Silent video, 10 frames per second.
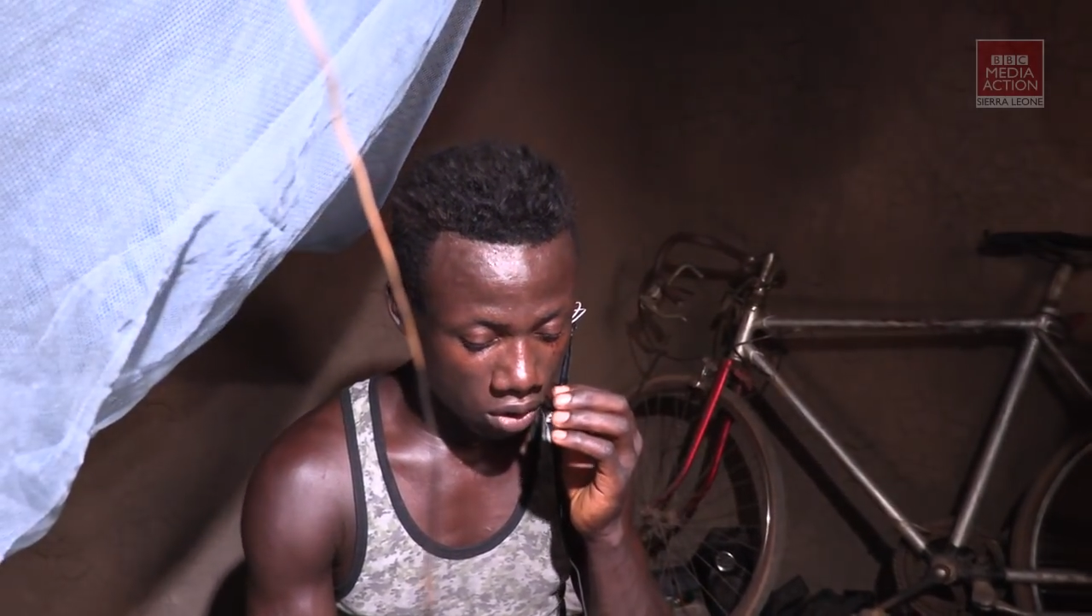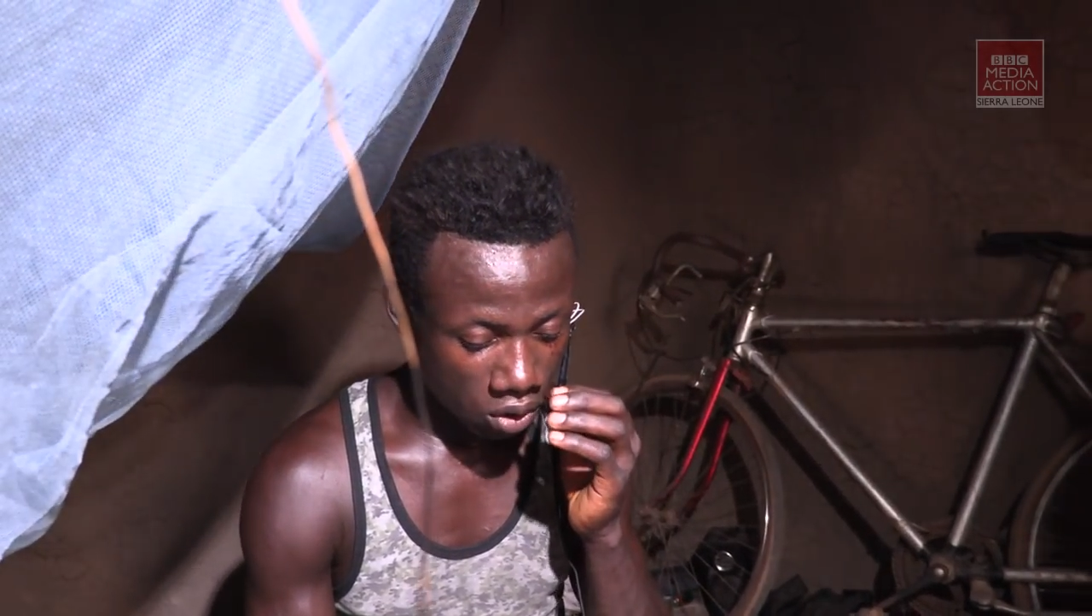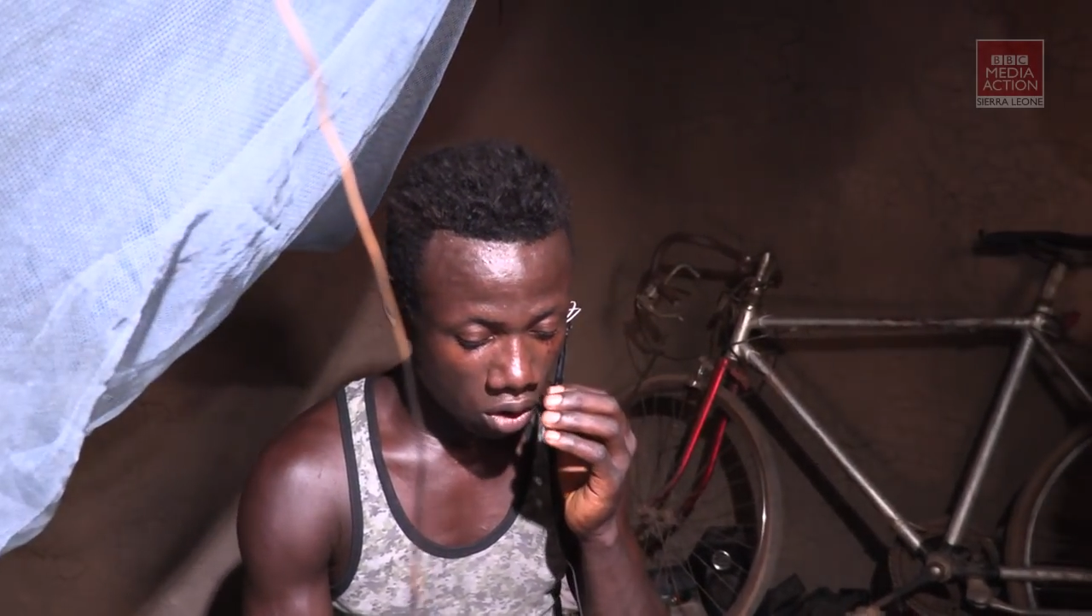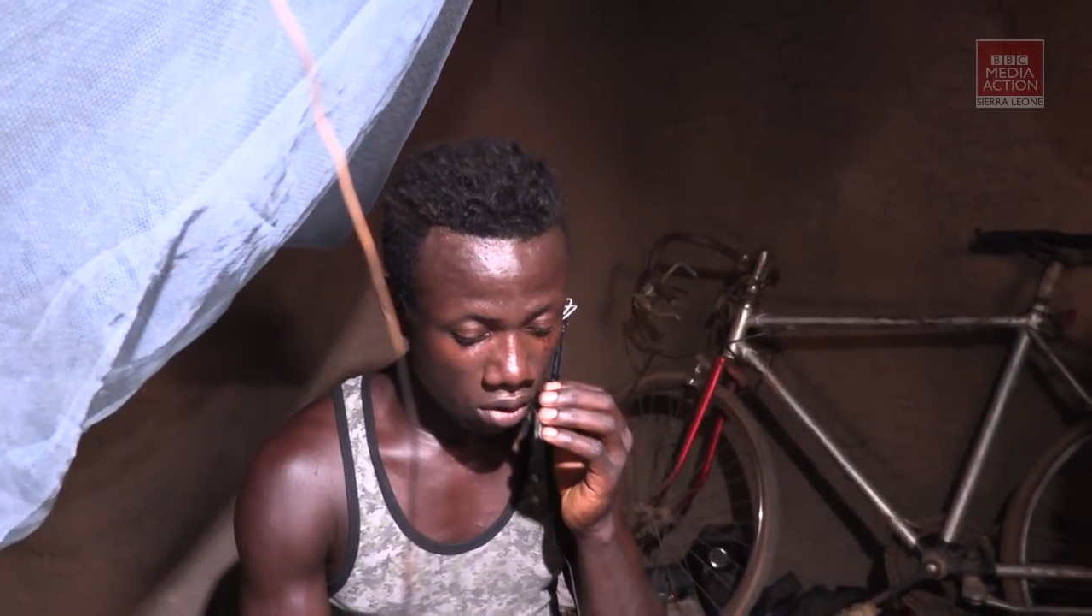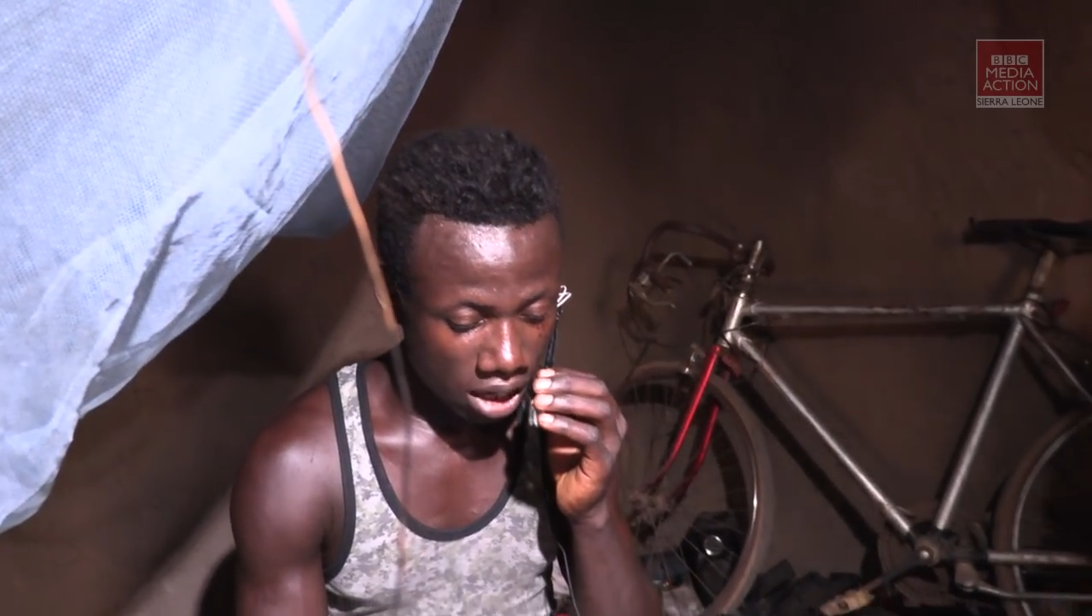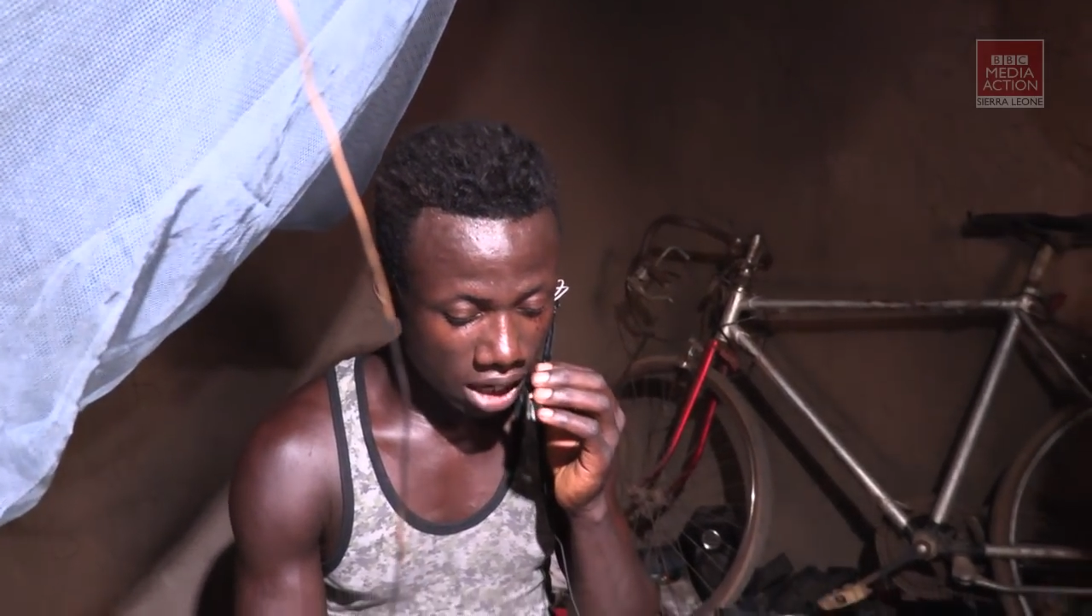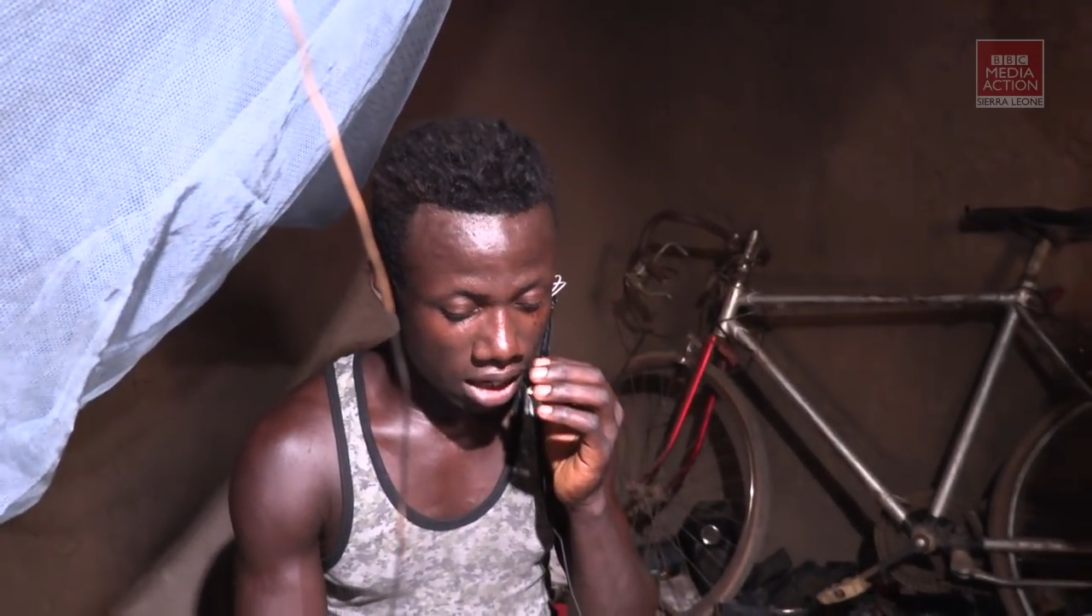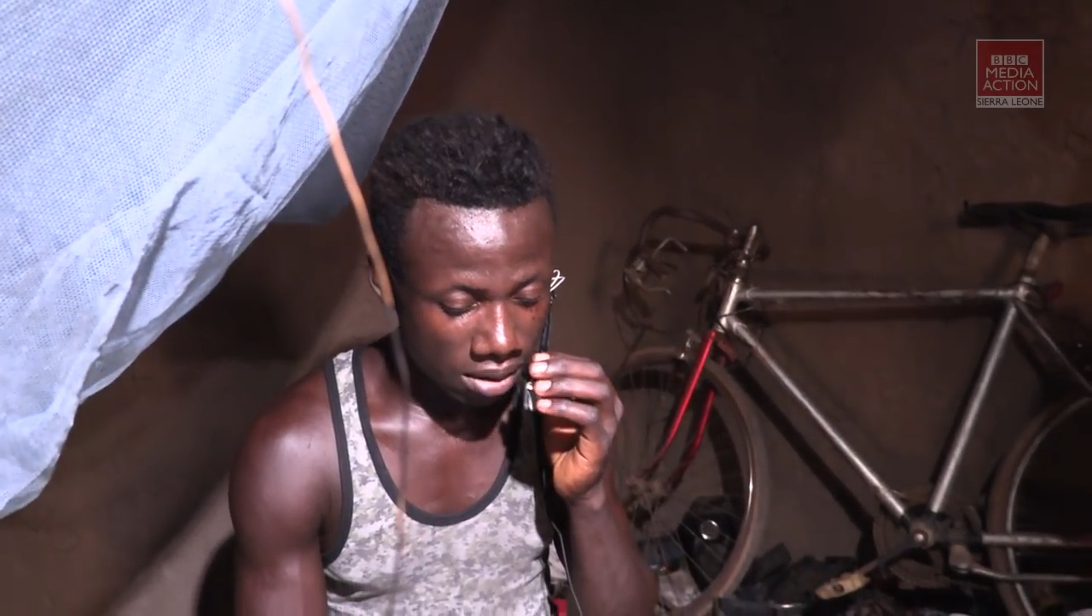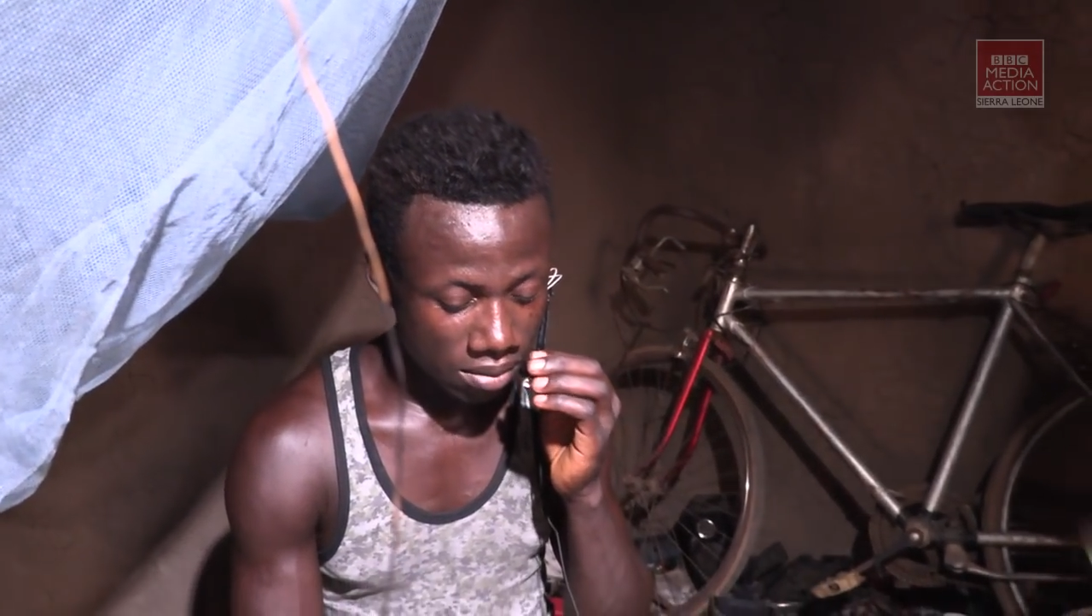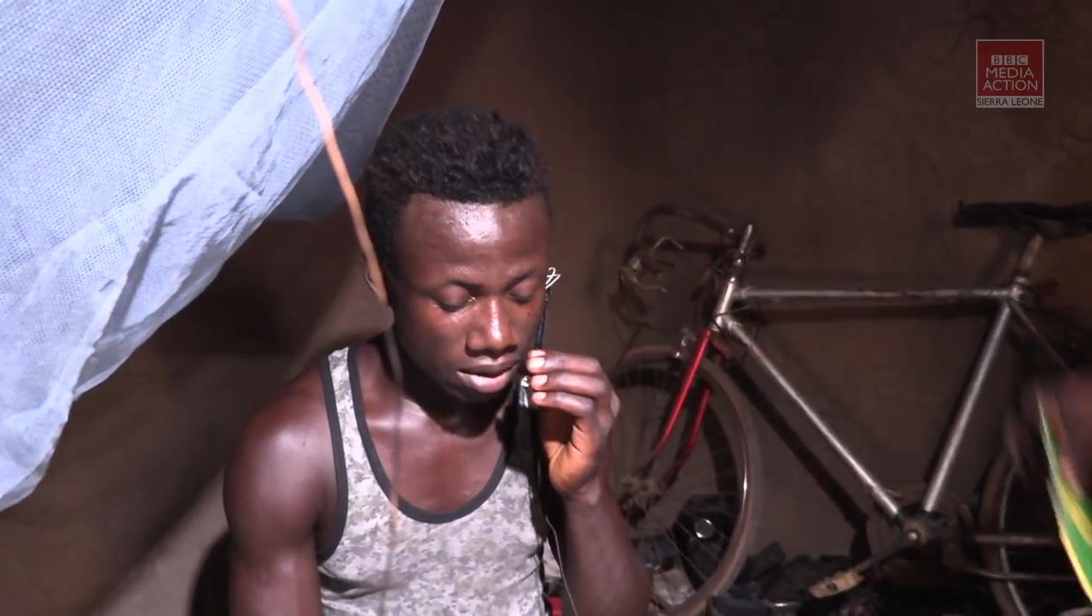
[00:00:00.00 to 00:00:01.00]
call
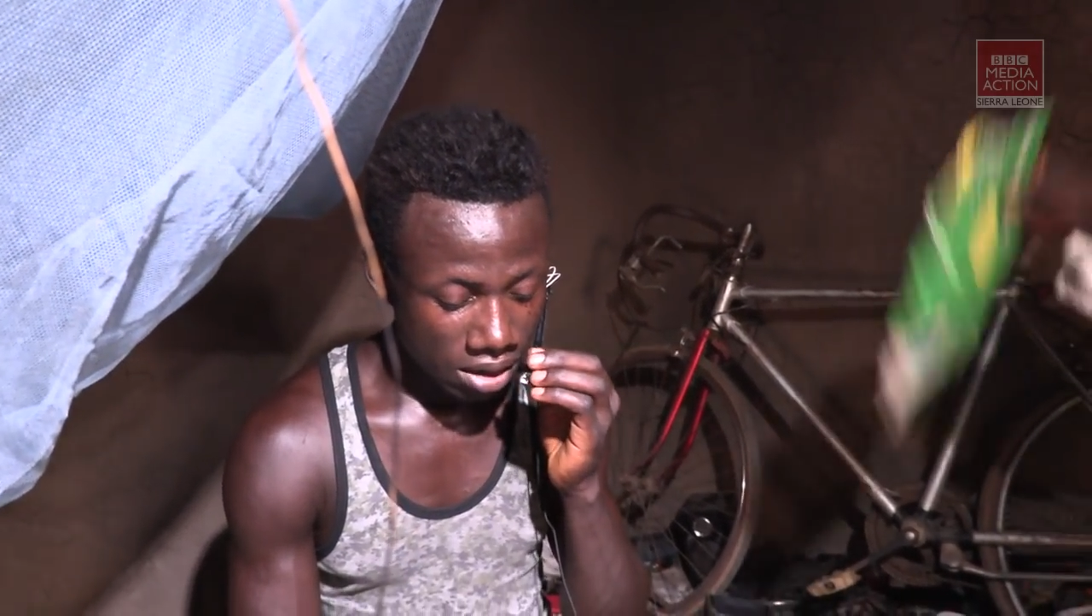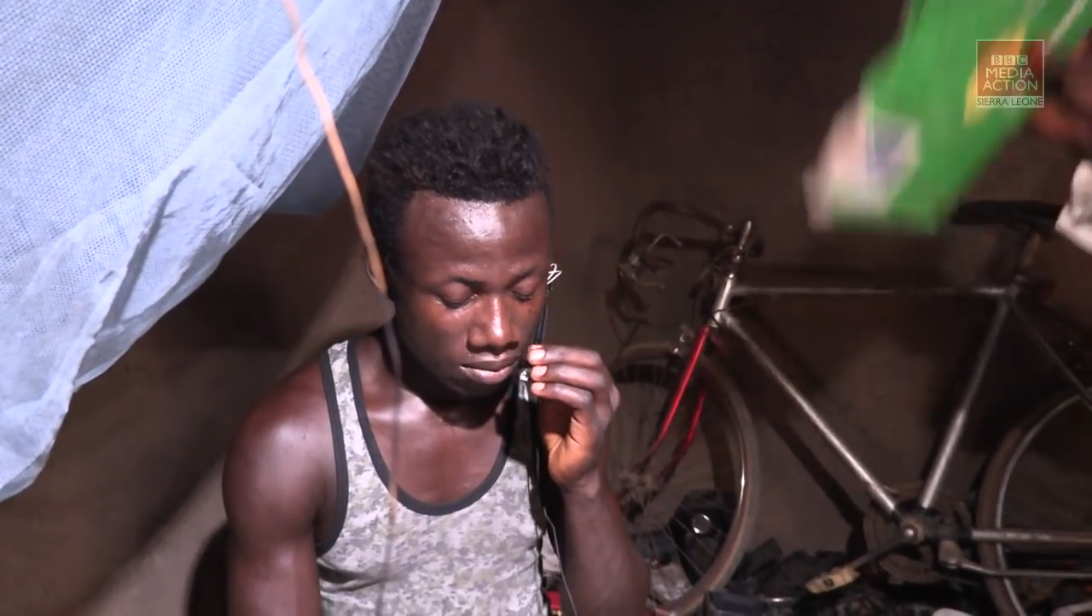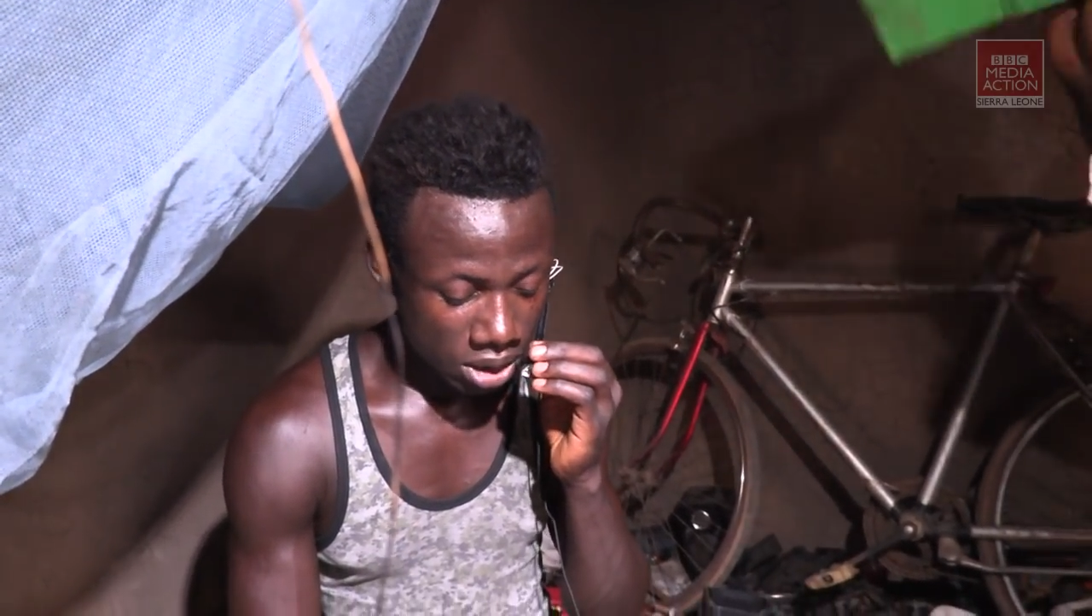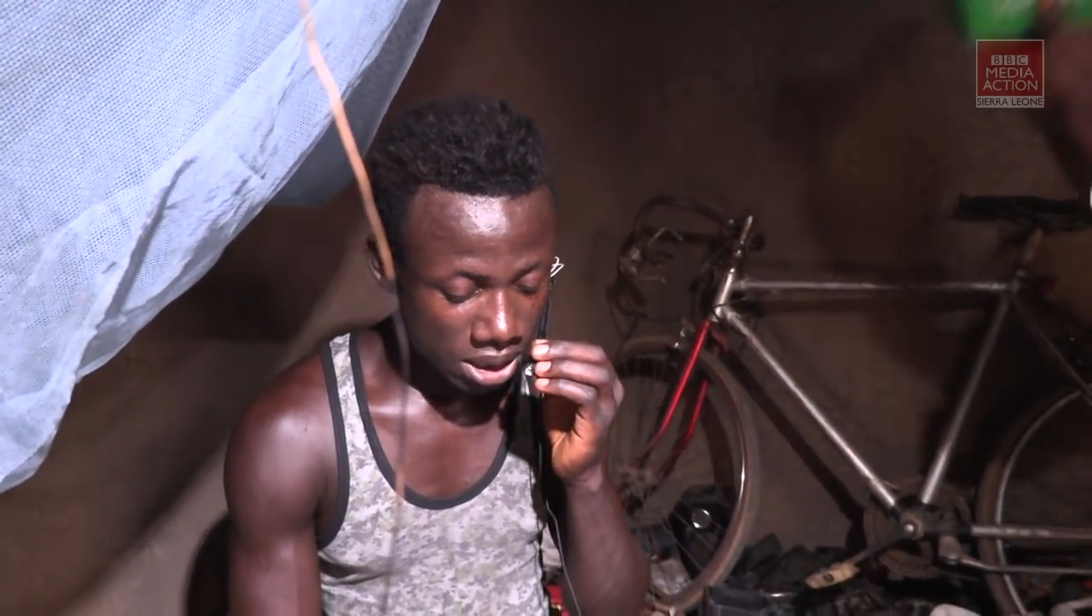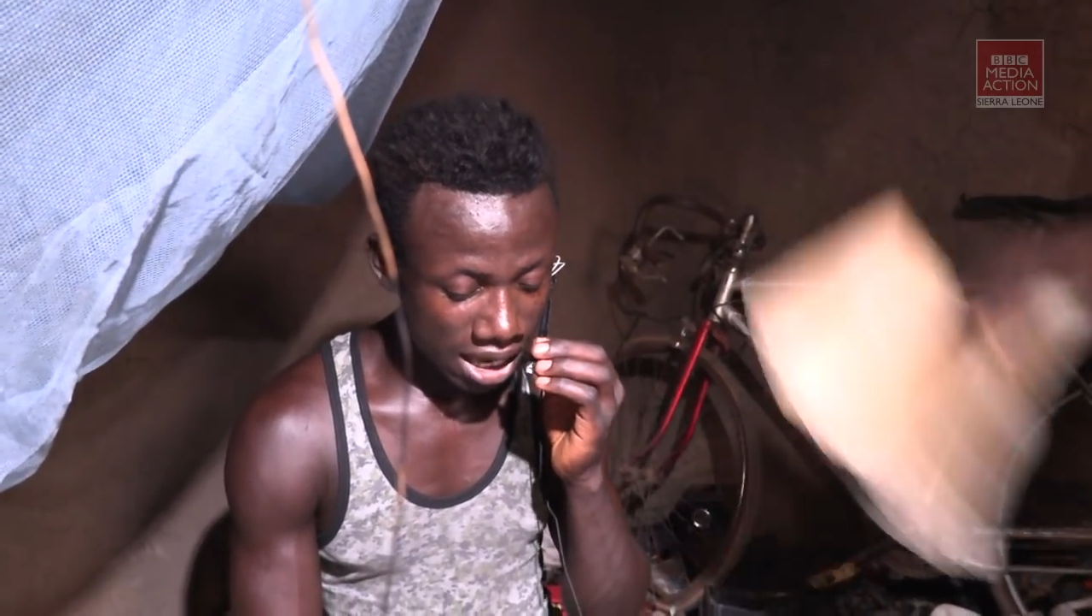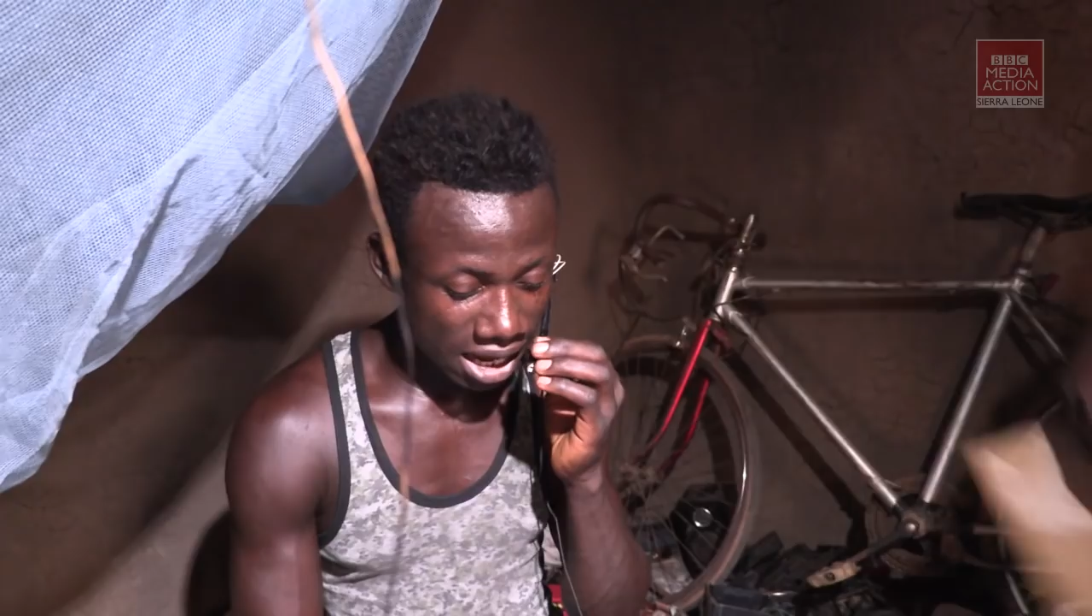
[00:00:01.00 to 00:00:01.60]
Mr.